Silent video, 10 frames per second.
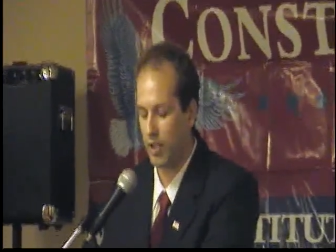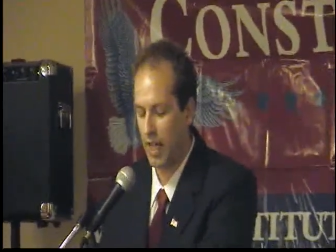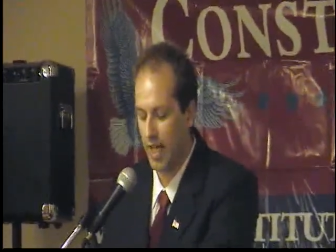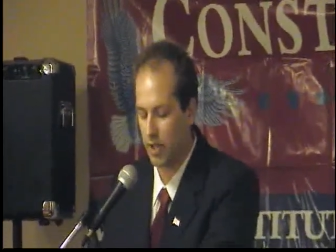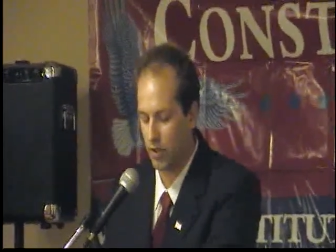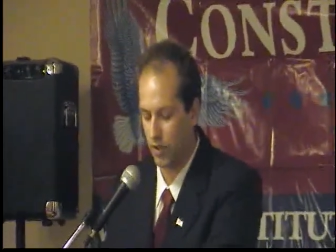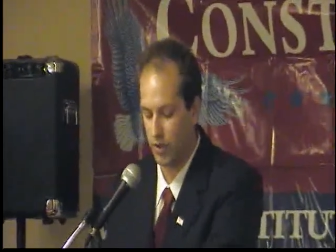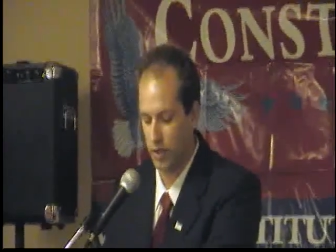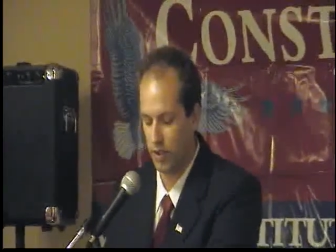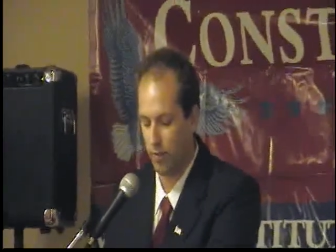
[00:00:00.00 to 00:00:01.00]
our
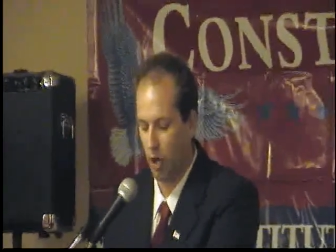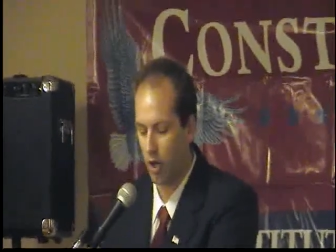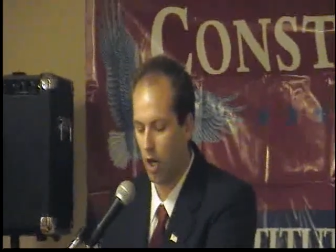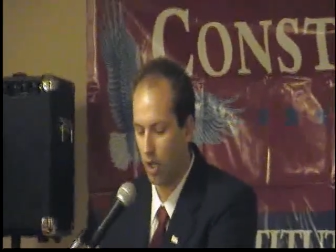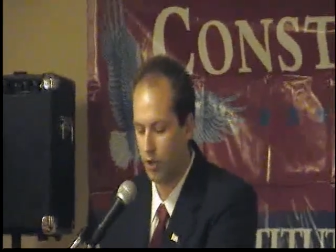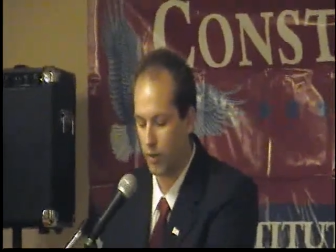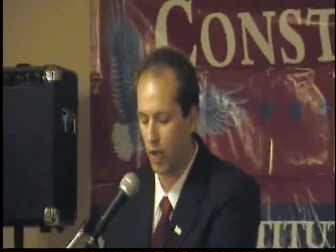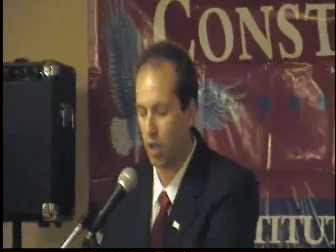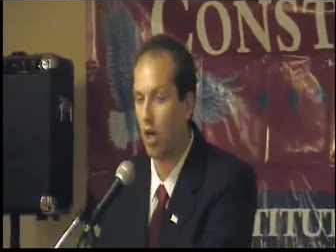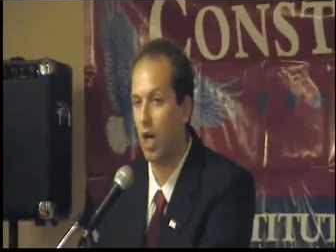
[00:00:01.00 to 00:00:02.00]
educational system, our
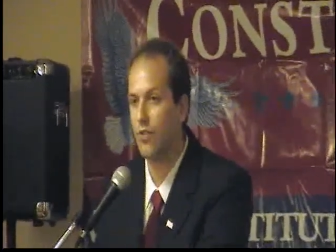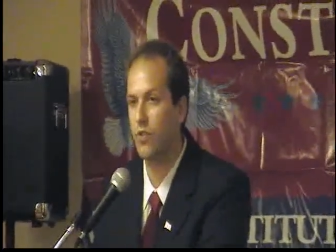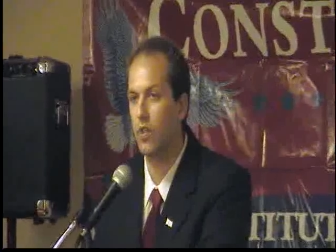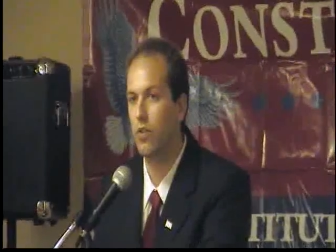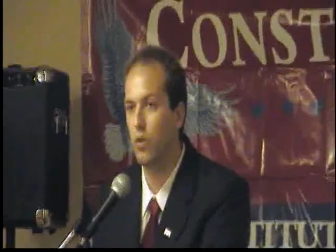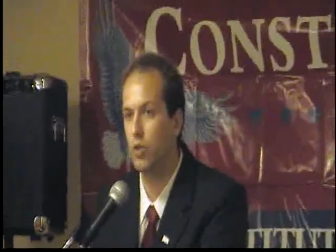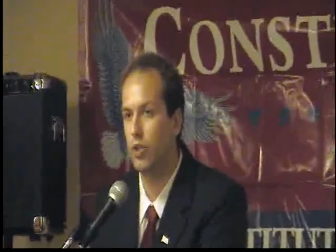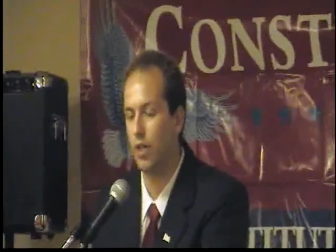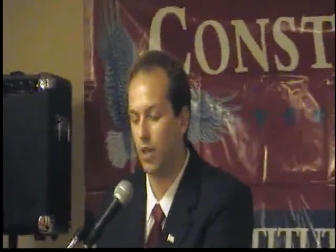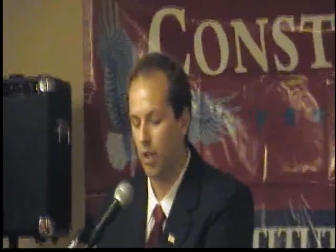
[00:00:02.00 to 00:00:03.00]
country, our
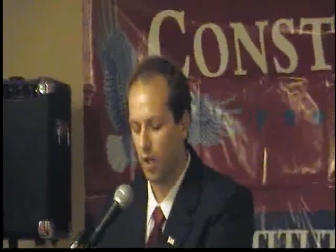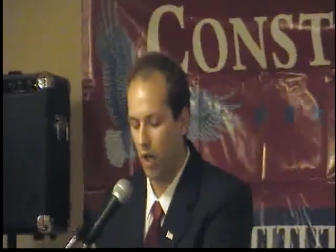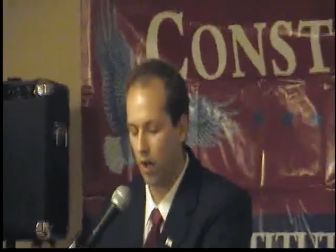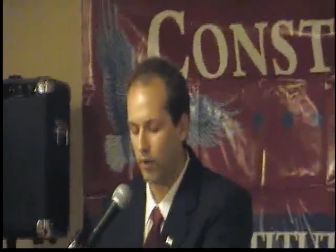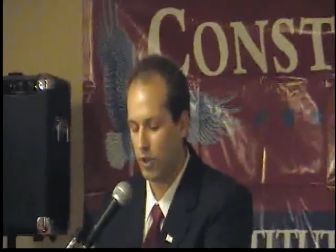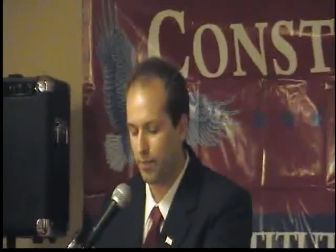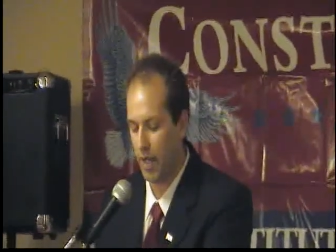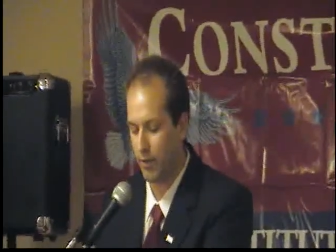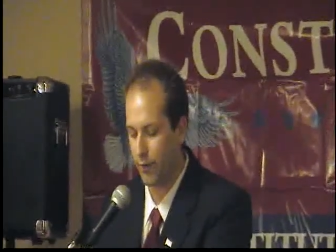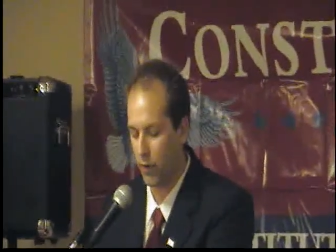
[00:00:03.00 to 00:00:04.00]
Constitution, our
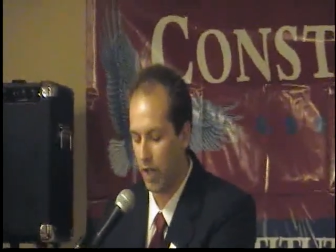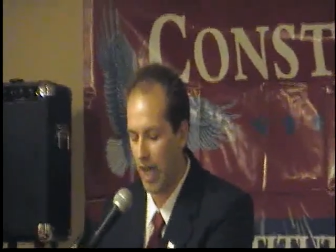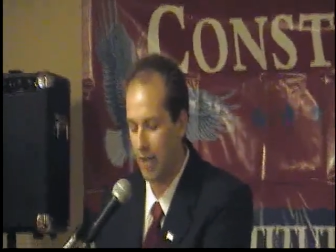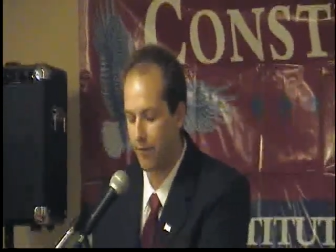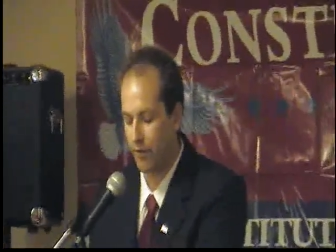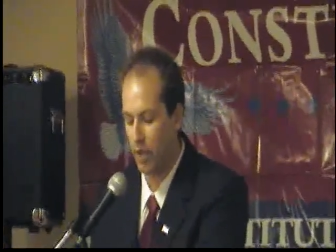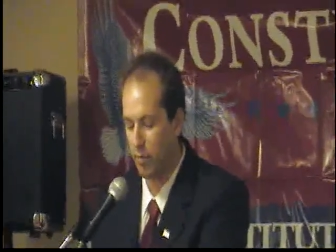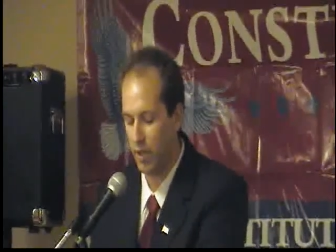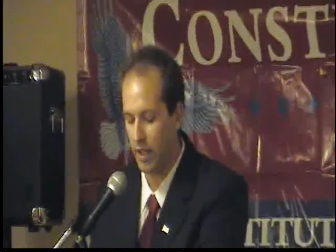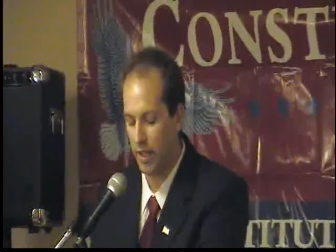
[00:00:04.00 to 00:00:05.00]
respect for life,
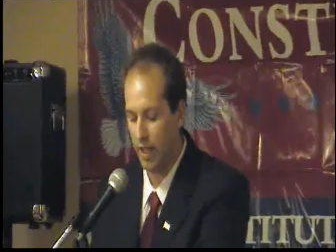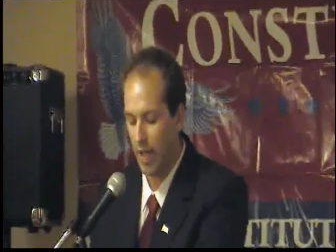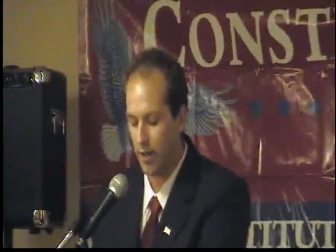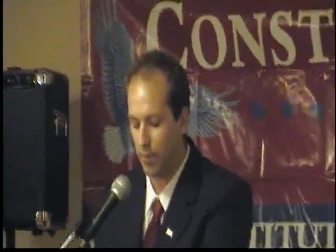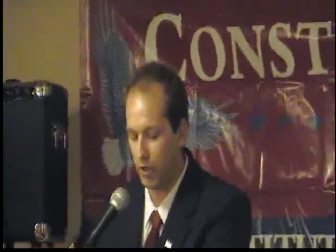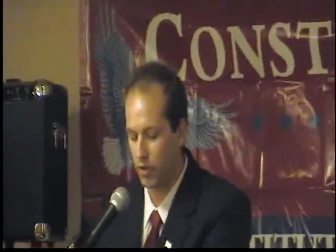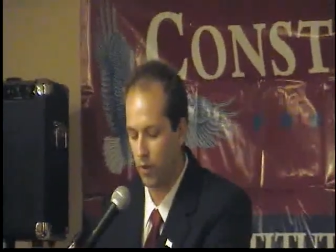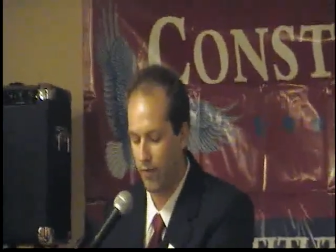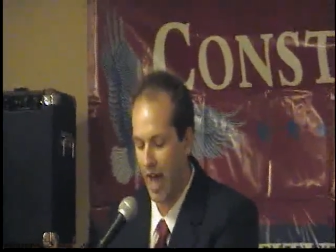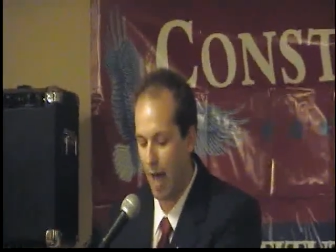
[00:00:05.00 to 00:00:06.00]
liberty, and the
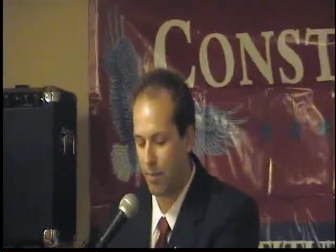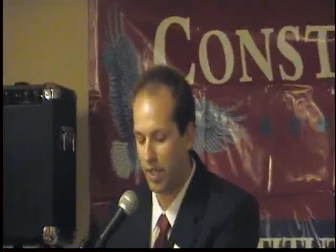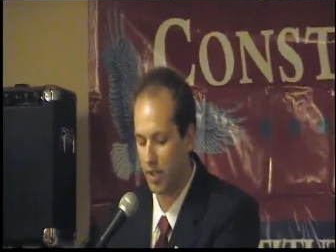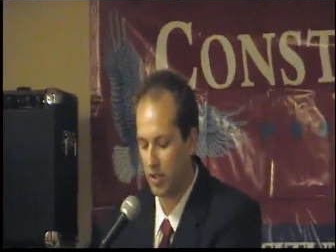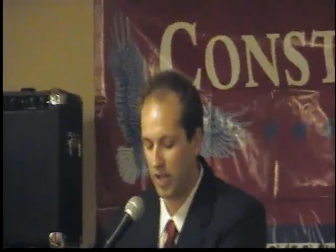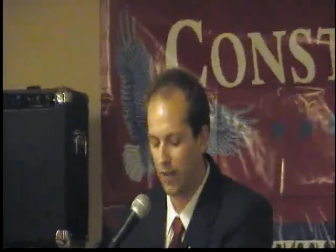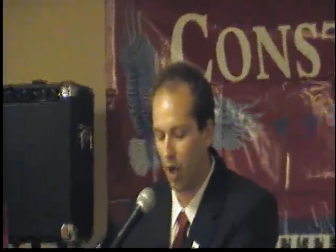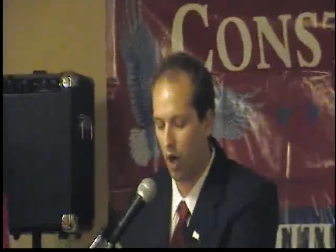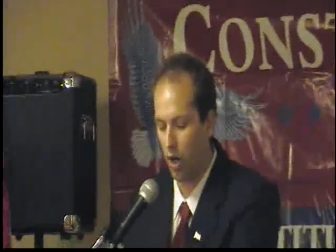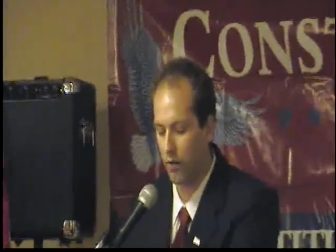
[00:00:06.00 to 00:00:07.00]
pursuit of happiness,
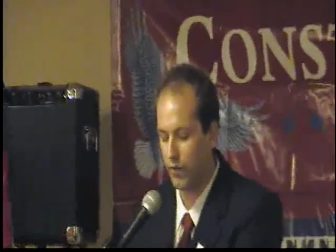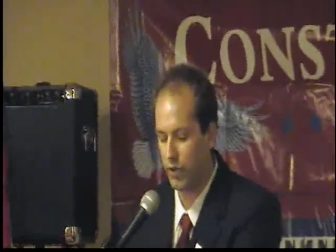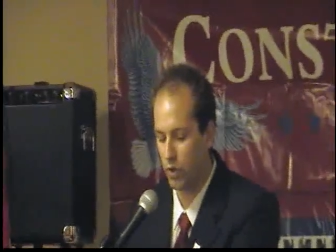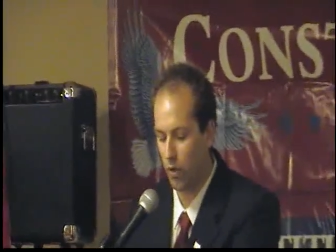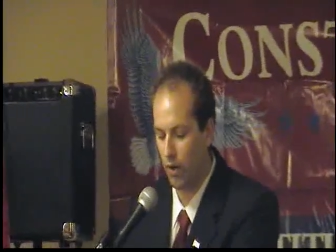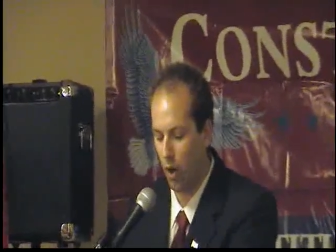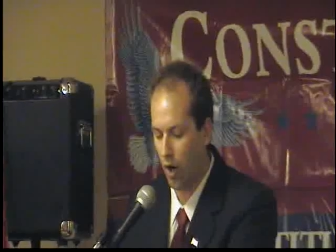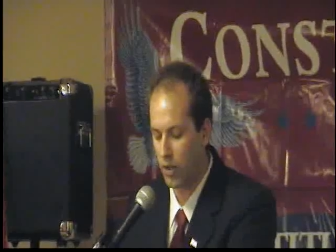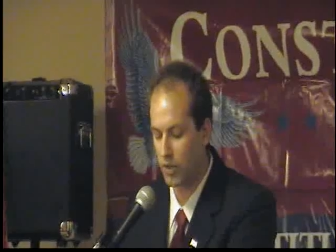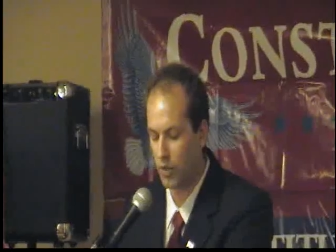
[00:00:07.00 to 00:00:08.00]
and the heart, of so
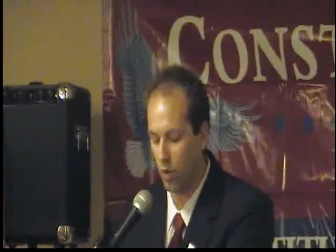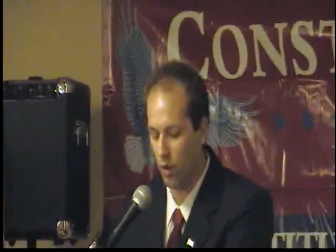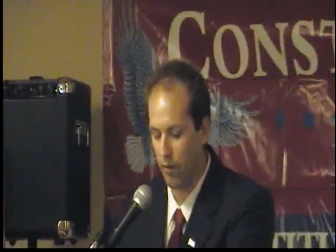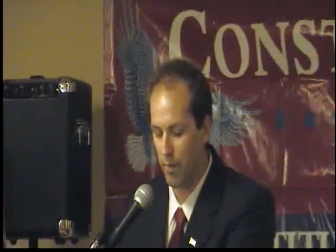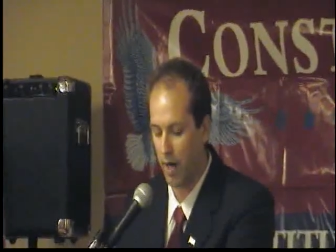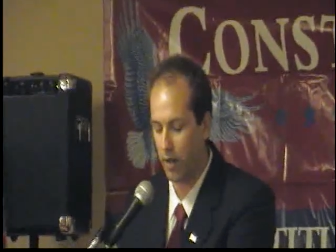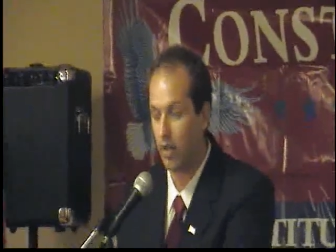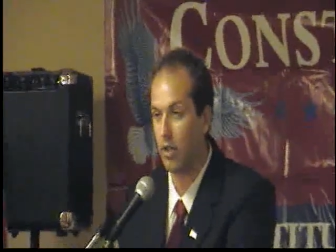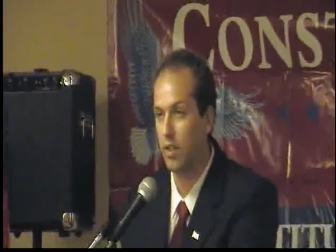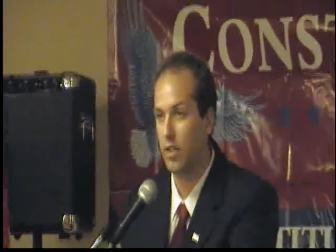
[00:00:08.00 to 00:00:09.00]
heart and soul of
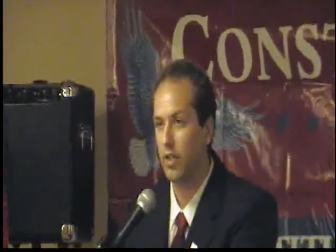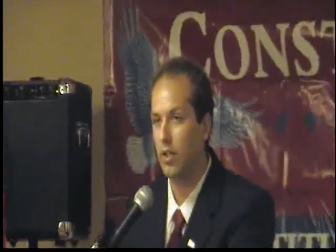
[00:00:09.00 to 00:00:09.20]
America.